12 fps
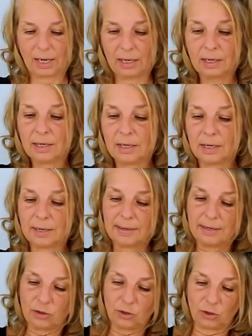okay?
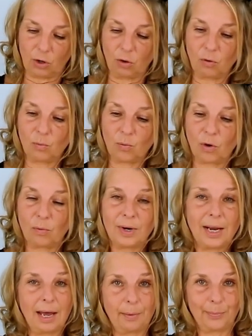So what
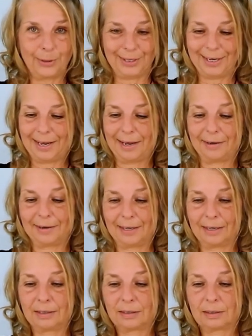will happen here
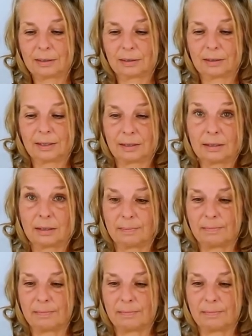is, this is